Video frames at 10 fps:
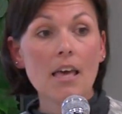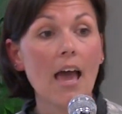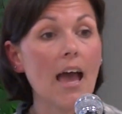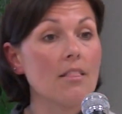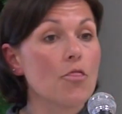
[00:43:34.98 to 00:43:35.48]

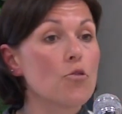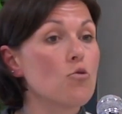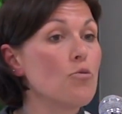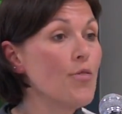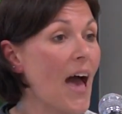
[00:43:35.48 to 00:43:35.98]
and
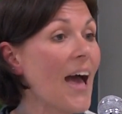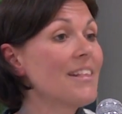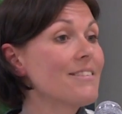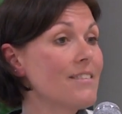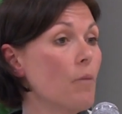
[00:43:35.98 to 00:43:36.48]
through that
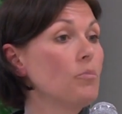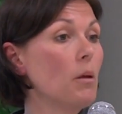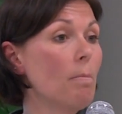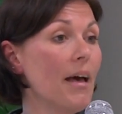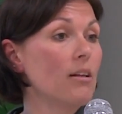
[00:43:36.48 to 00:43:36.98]

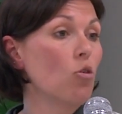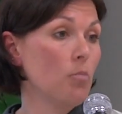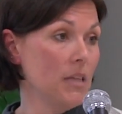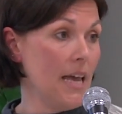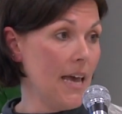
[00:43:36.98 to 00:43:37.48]
supplemental
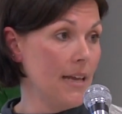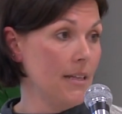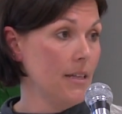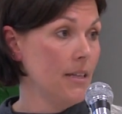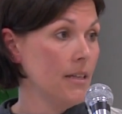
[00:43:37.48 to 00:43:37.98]

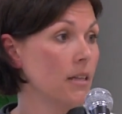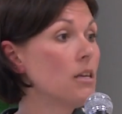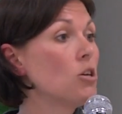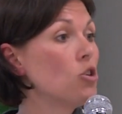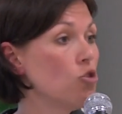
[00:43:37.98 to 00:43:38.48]
plan,
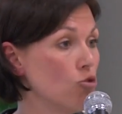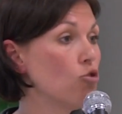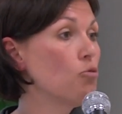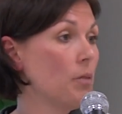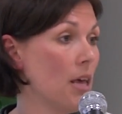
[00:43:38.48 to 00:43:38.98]
you
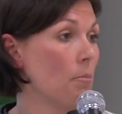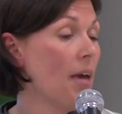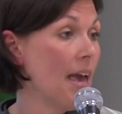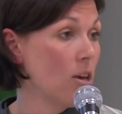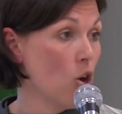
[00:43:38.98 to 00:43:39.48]
do
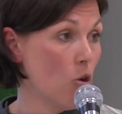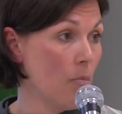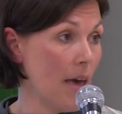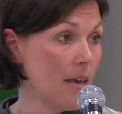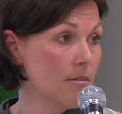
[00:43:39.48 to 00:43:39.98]
pay
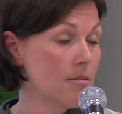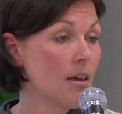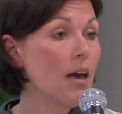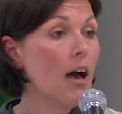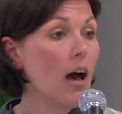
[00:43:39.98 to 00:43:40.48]
co-pays.
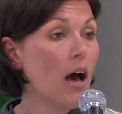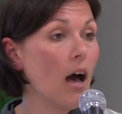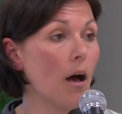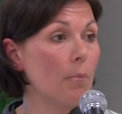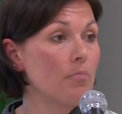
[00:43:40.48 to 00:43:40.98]

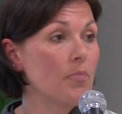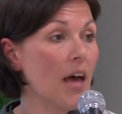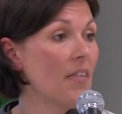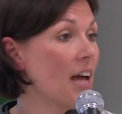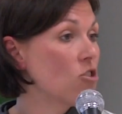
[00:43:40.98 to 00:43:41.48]

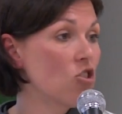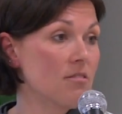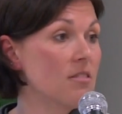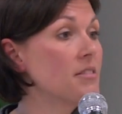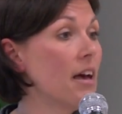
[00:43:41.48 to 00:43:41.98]
And that's
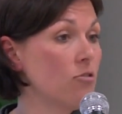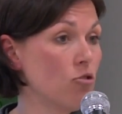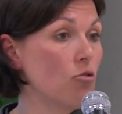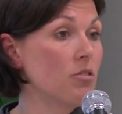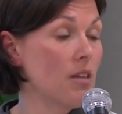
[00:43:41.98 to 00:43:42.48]
just assessed
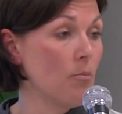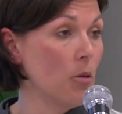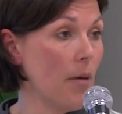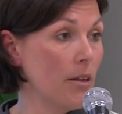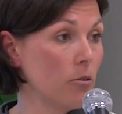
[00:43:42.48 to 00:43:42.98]
through the
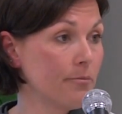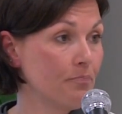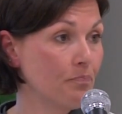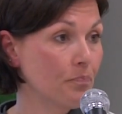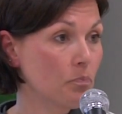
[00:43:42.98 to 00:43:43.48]
supplemental.
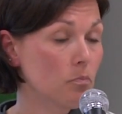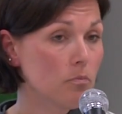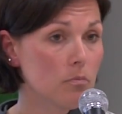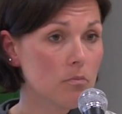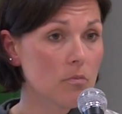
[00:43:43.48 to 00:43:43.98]

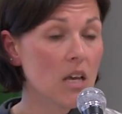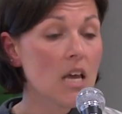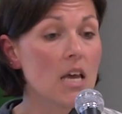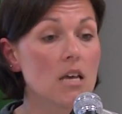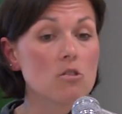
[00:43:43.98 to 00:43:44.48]

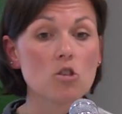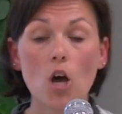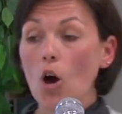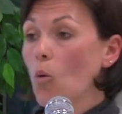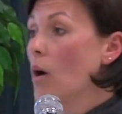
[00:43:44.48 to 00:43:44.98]

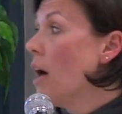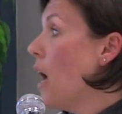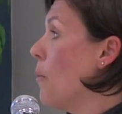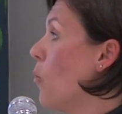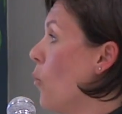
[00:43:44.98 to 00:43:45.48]
So
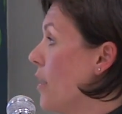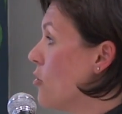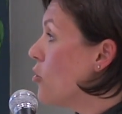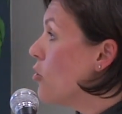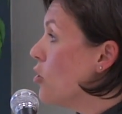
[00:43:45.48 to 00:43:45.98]
when
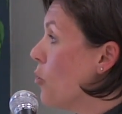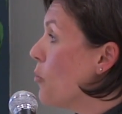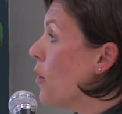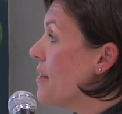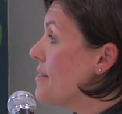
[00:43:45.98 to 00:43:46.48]
you're
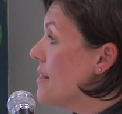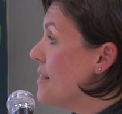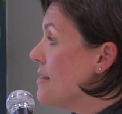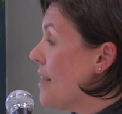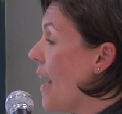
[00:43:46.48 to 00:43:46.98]
pricing
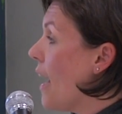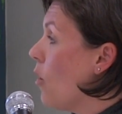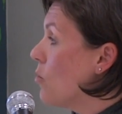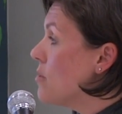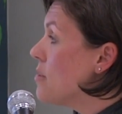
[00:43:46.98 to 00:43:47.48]
these
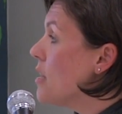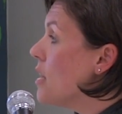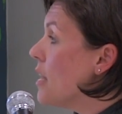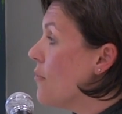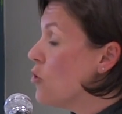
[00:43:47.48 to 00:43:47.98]
out,
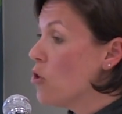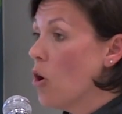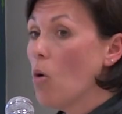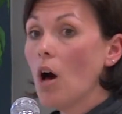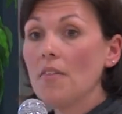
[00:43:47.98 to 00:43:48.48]
if you
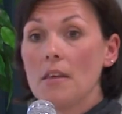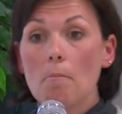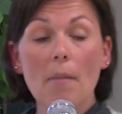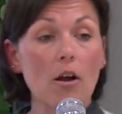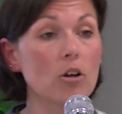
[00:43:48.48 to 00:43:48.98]
go on the
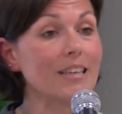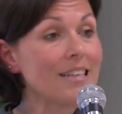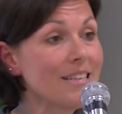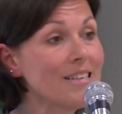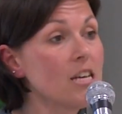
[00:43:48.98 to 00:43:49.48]

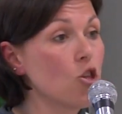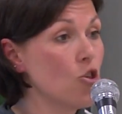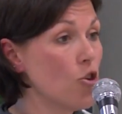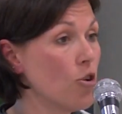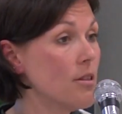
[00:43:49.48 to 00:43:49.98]
Maryland
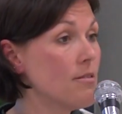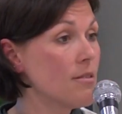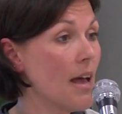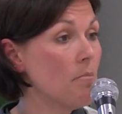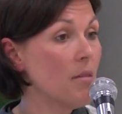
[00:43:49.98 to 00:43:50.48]

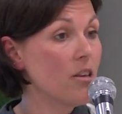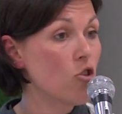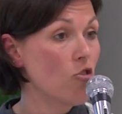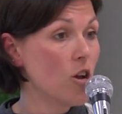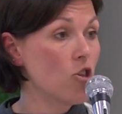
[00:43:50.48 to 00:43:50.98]
Insurance
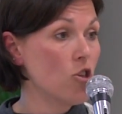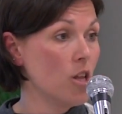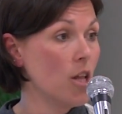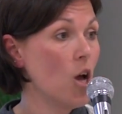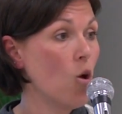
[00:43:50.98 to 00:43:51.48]

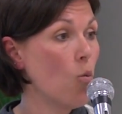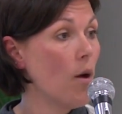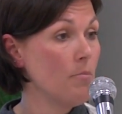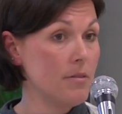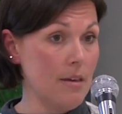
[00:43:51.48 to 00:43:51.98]
Administration
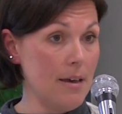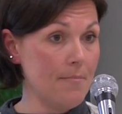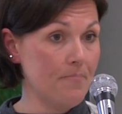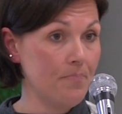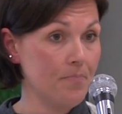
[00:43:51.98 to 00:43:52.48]
website,
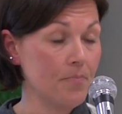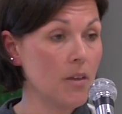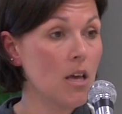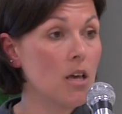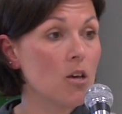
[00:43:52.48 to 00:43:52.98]

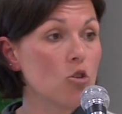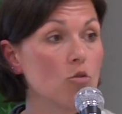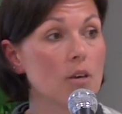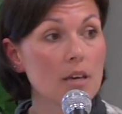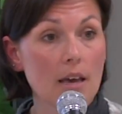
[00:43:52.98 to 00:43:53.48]
you
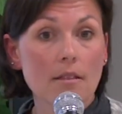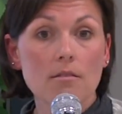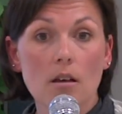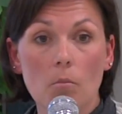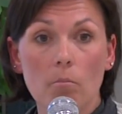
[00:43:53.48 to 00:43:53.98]
can get
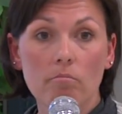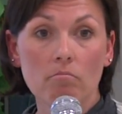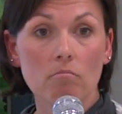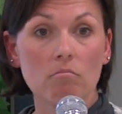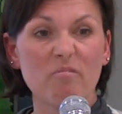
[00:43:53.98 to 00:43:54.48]
some
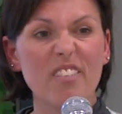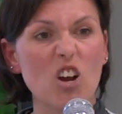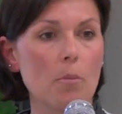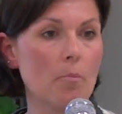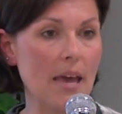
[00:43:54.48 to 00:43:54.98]

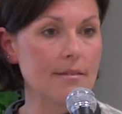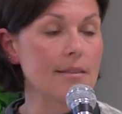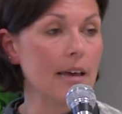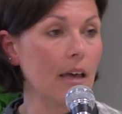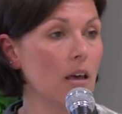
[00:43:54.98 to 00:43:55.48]
very
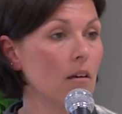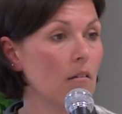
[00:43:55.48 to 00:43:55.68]
basic